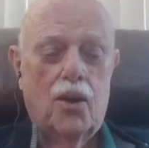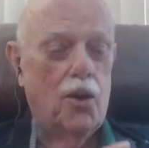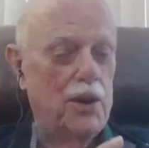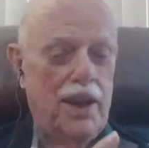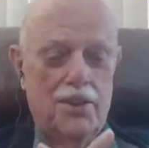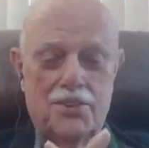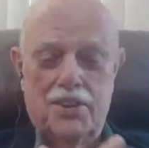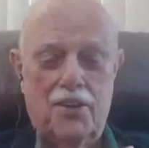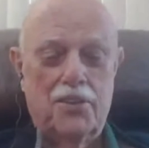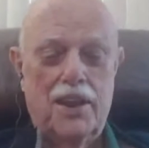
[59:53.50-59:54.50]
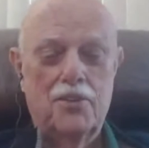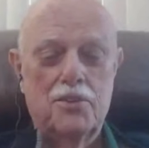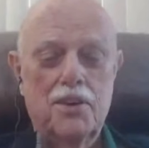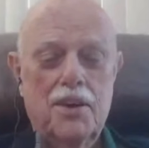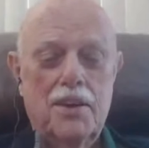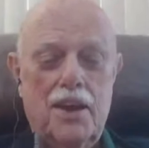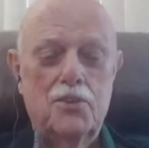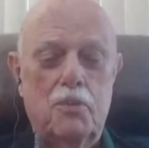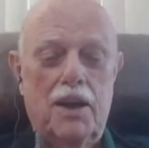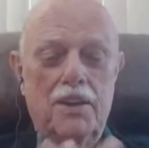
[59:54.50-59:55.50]
Oh yes, definitely.
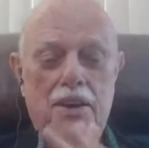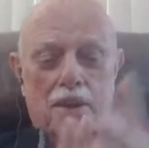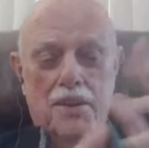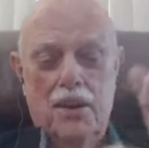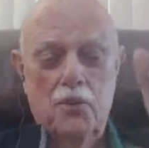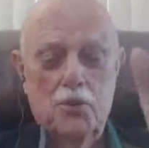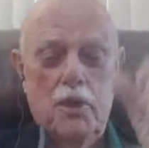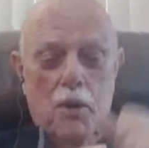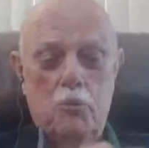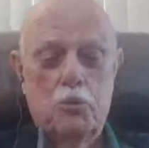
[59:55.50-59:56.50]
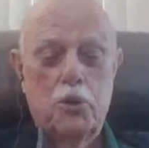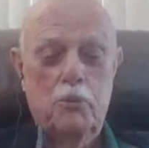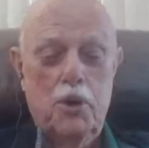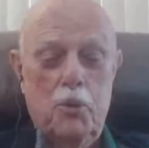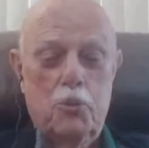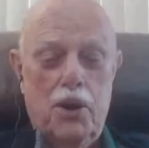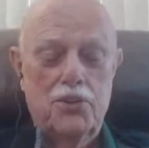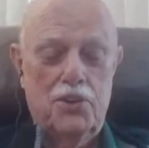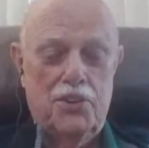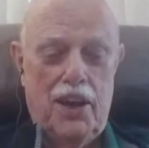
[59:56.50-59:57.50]
That was my premier
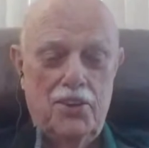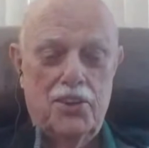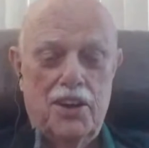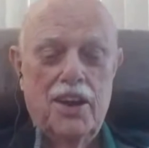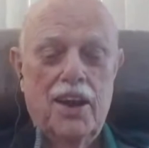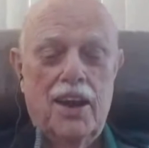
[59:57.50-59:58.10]
presentation,